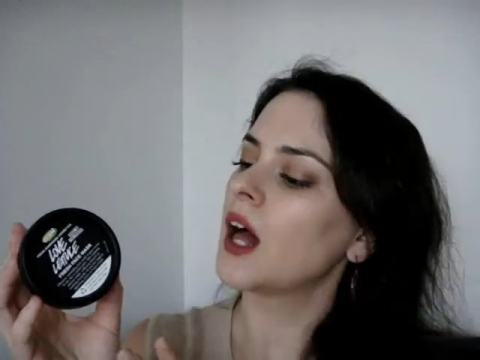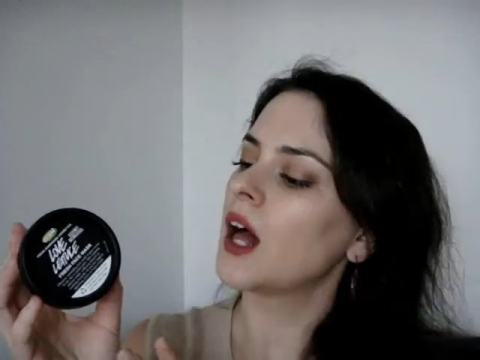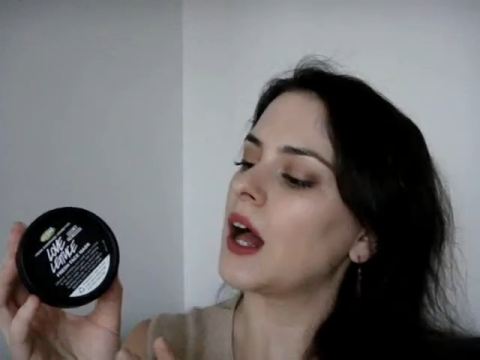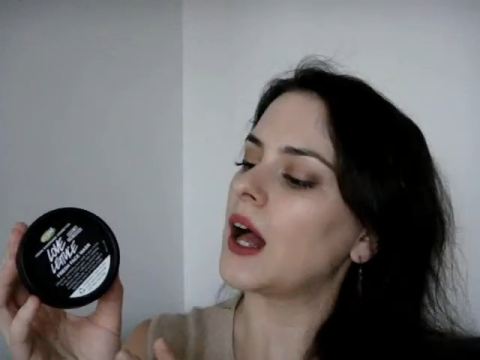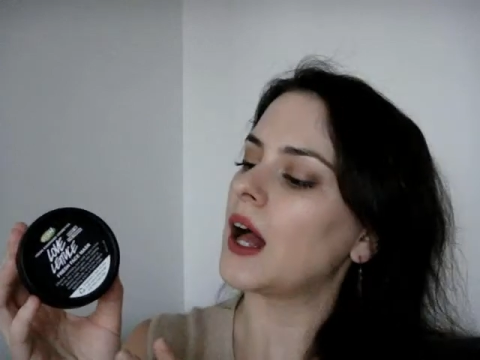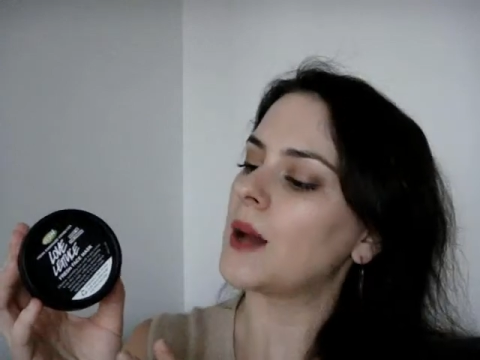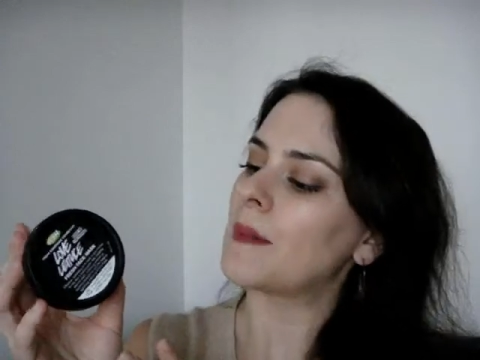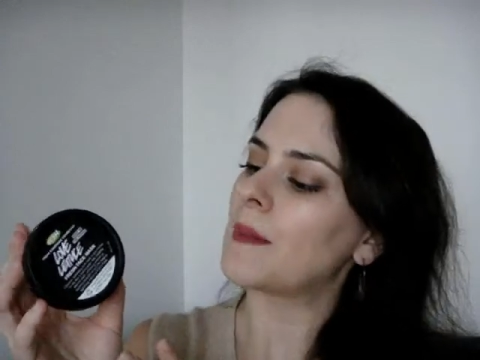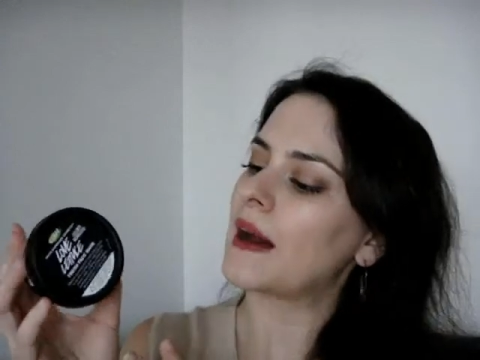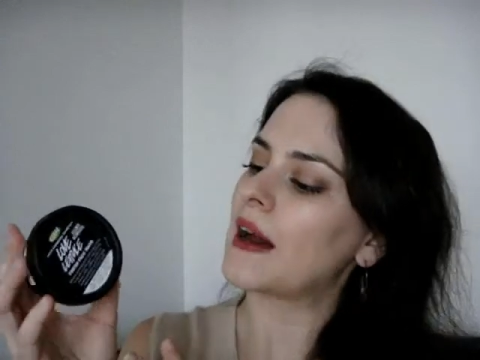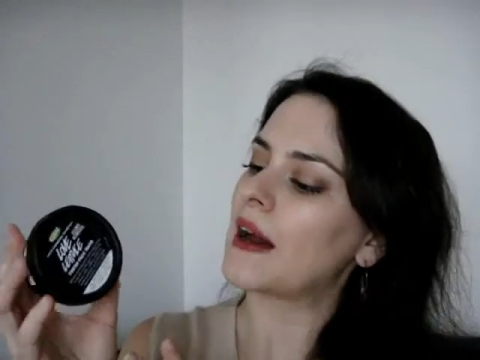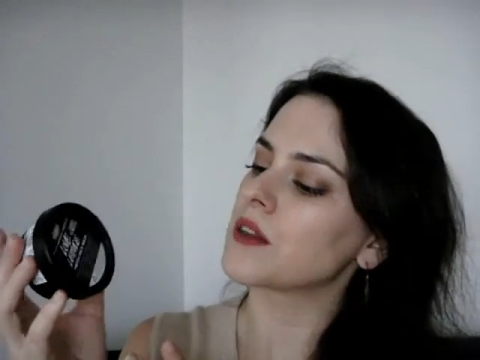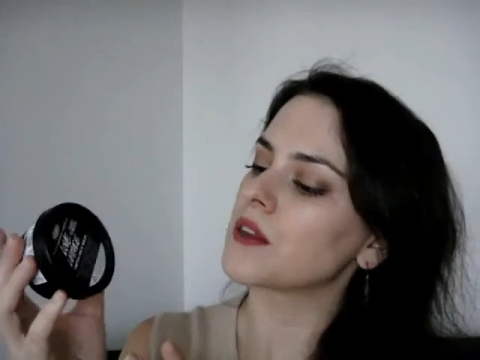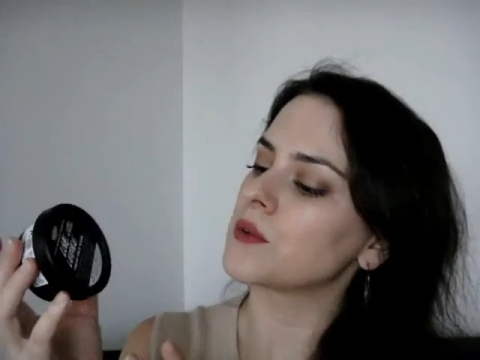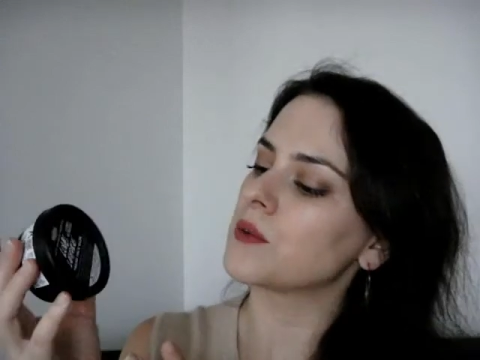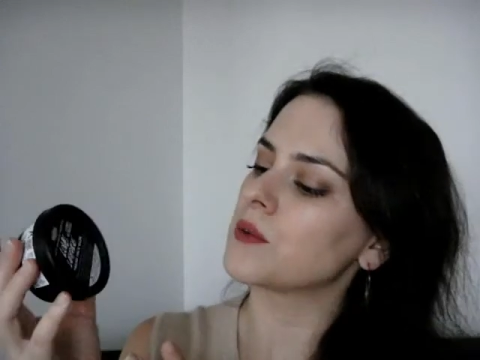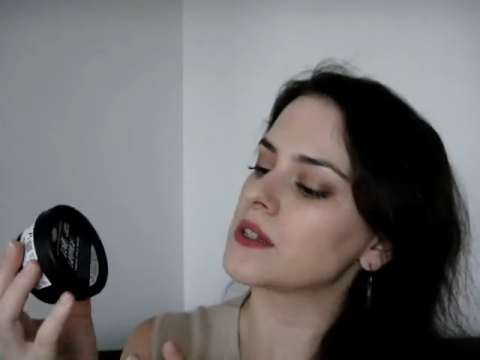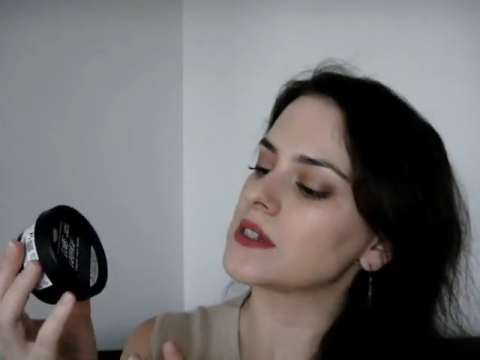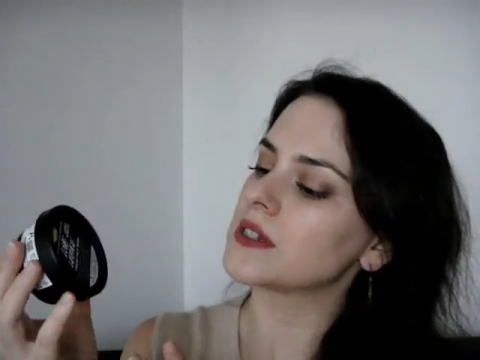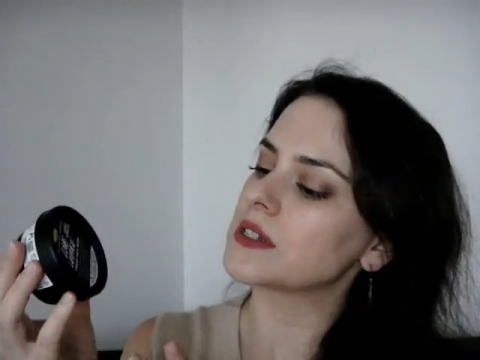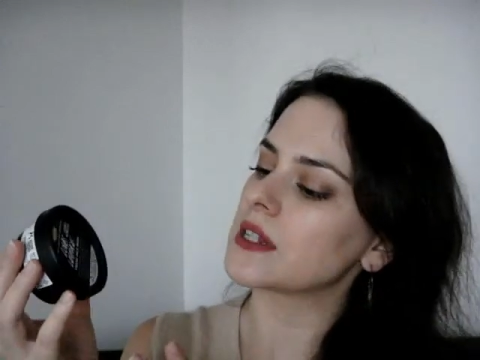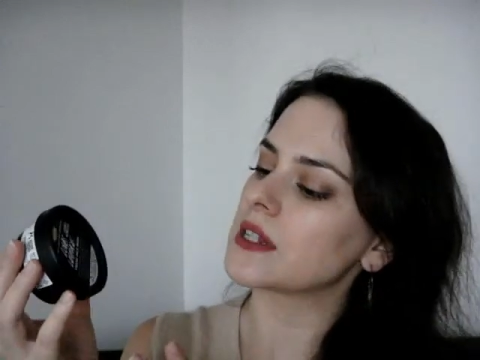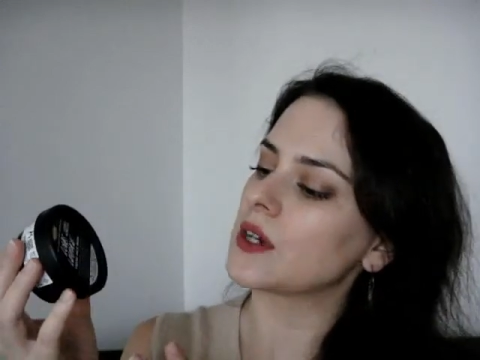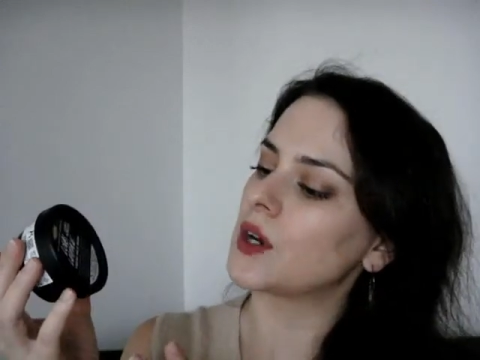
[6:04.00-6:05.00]
um, out of the
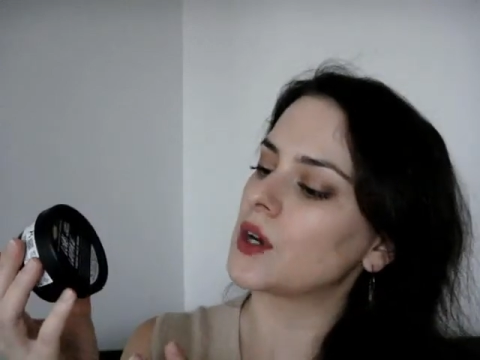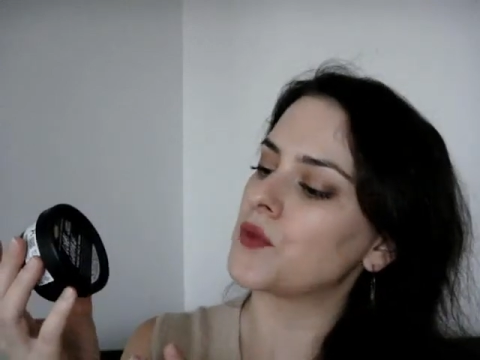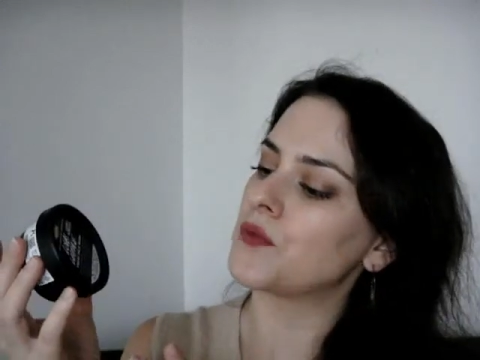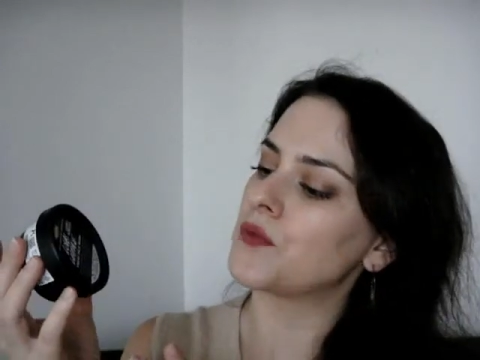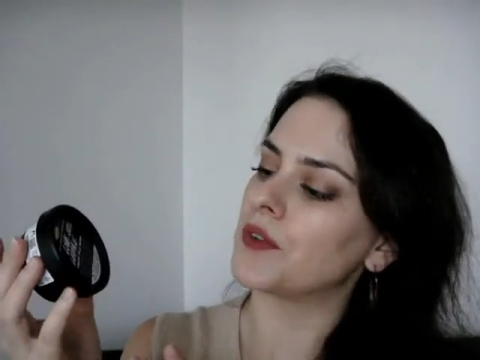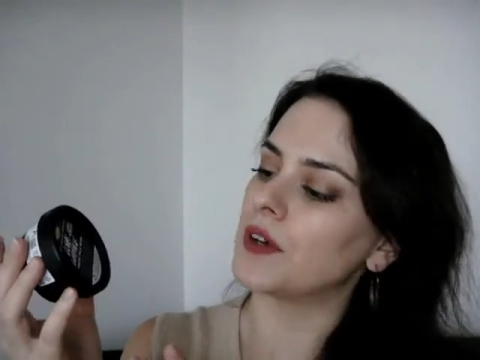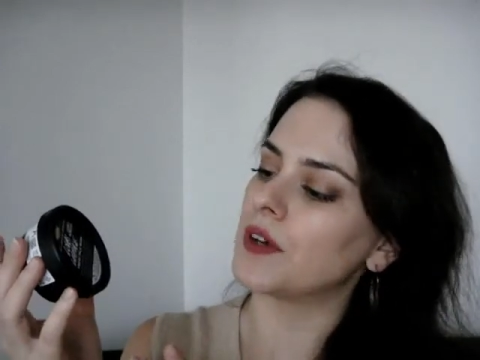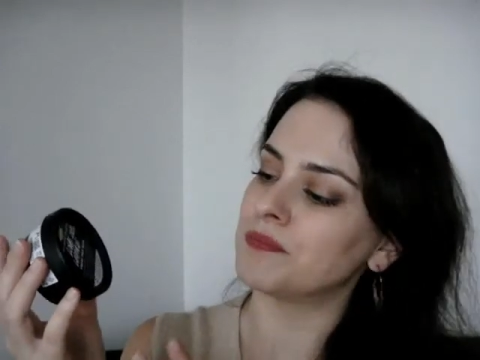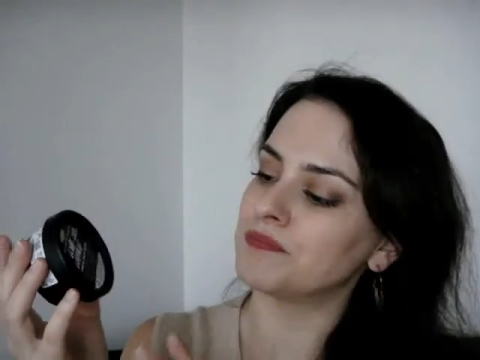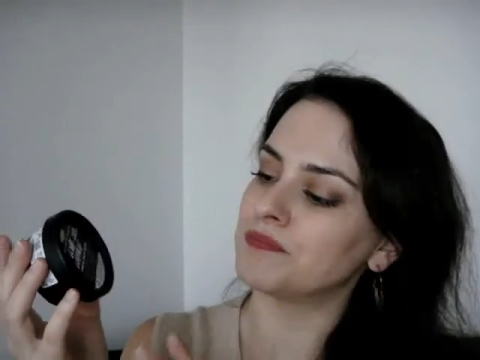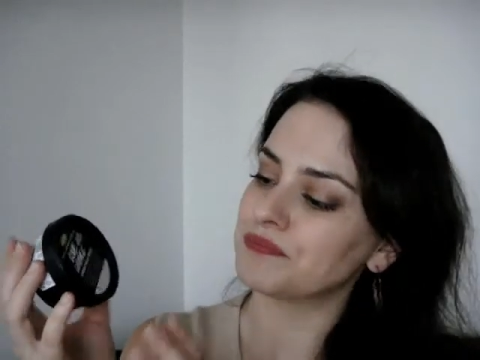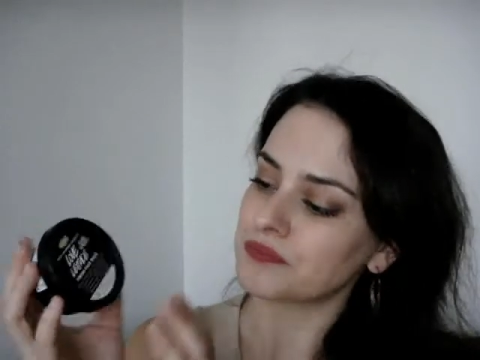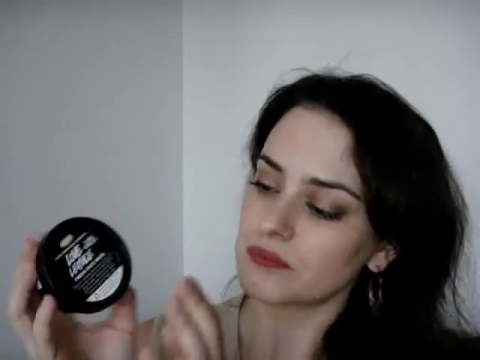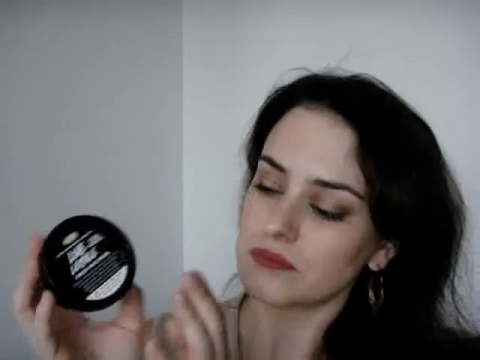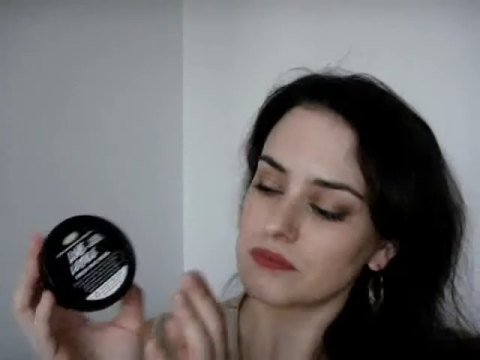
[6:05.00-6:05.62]
ones they offer.